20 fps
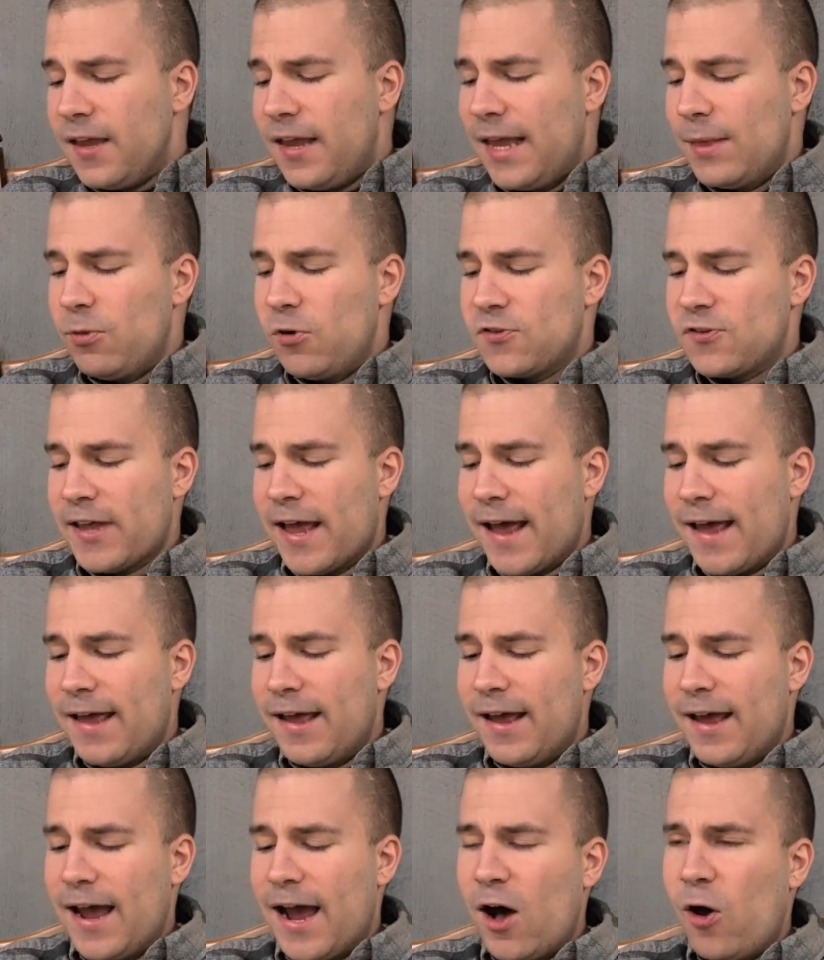it looks
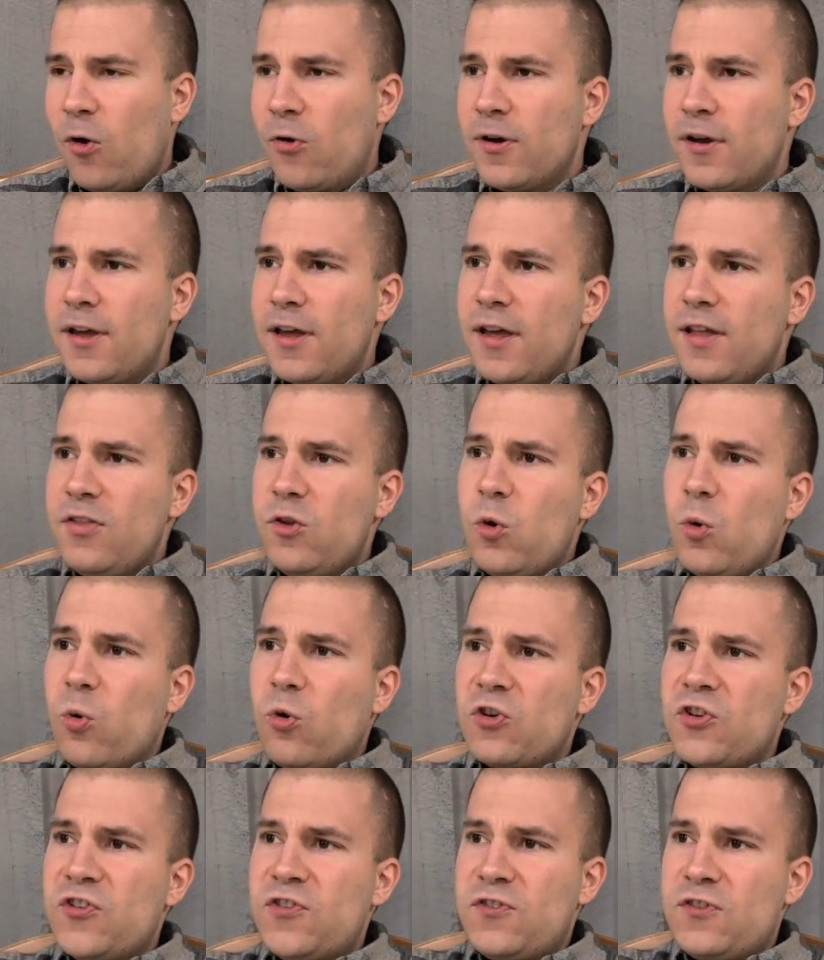at how the
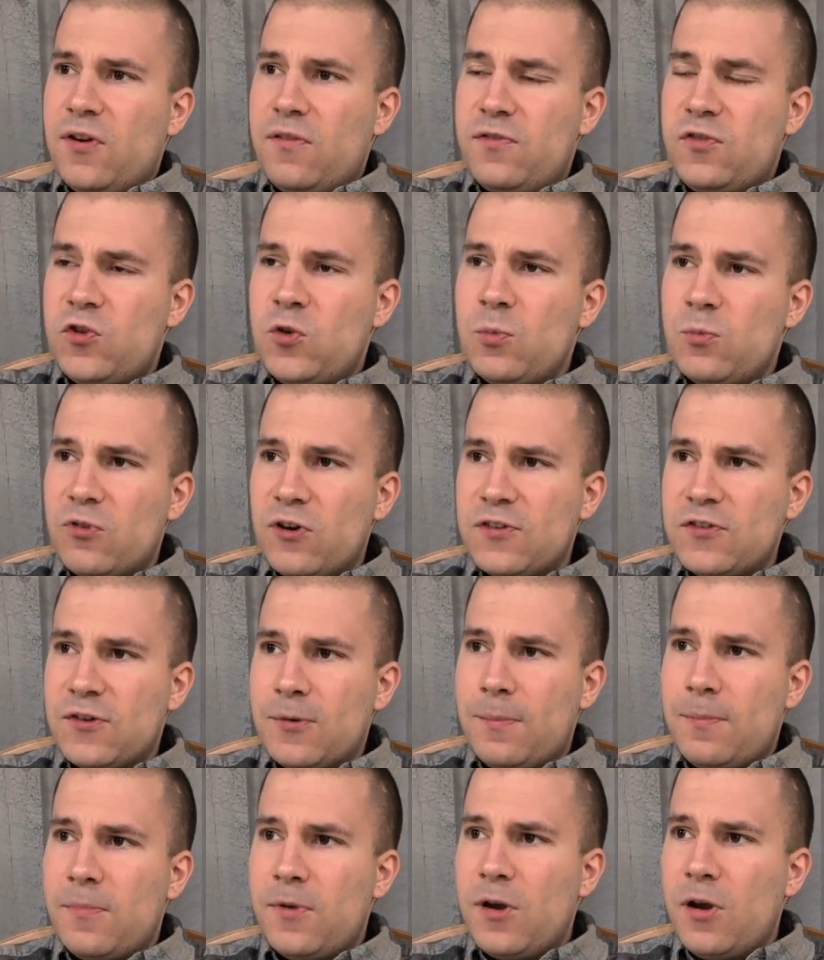origins of
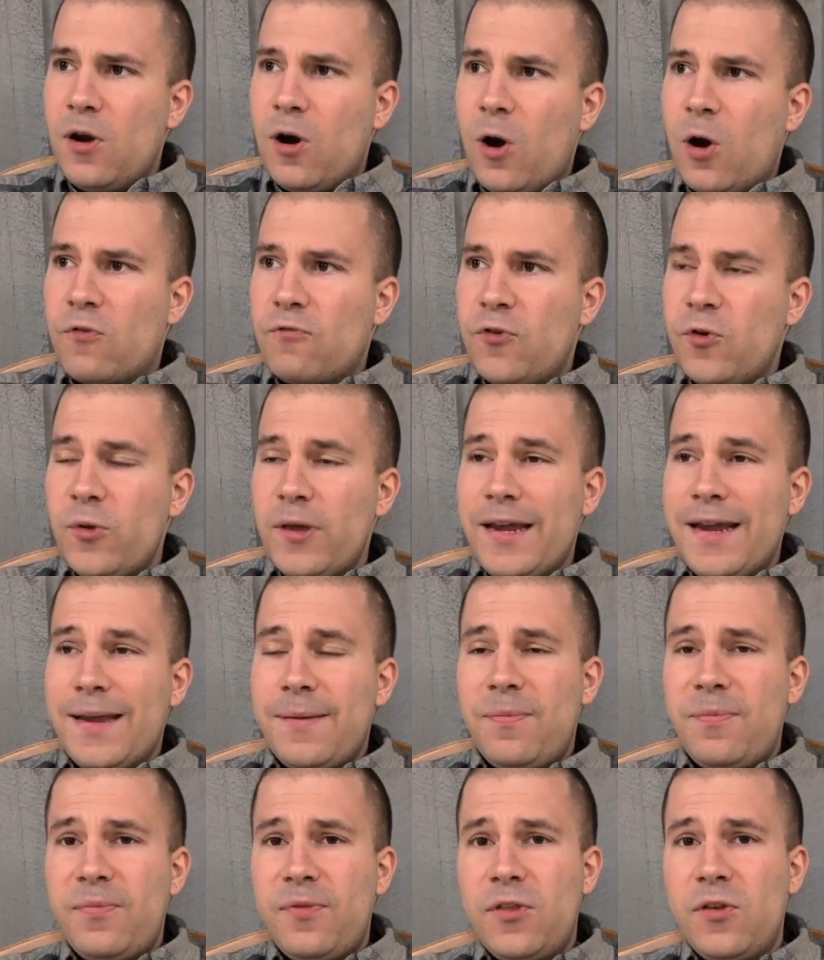consumerism are really
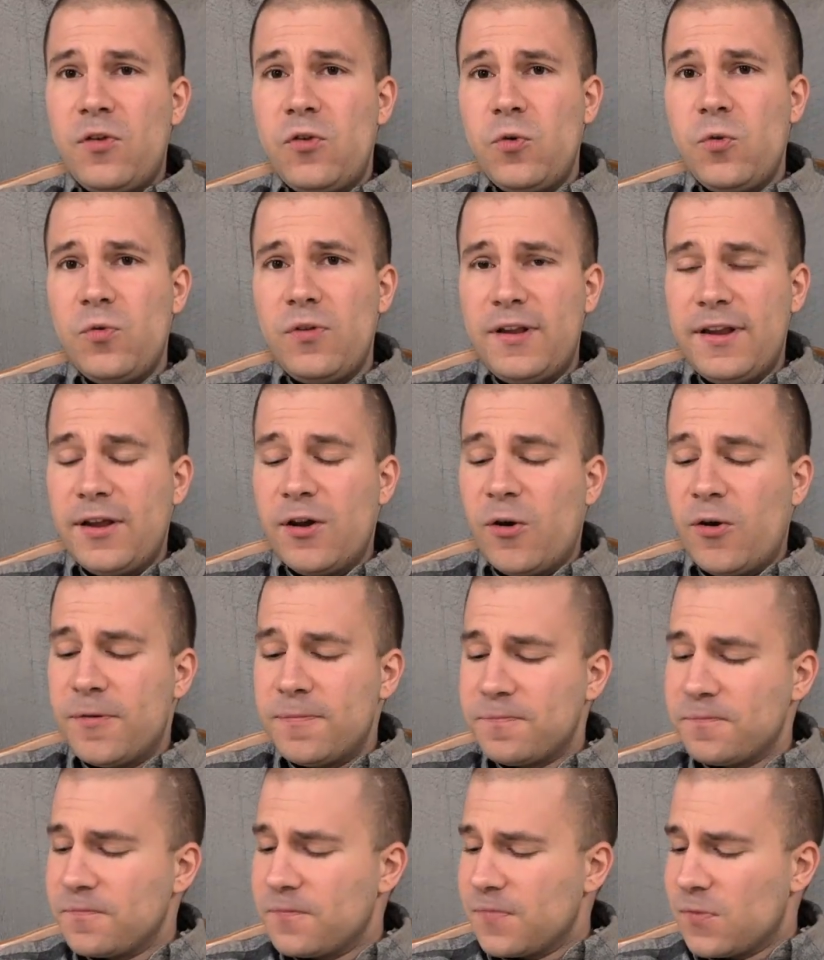in the New Deal.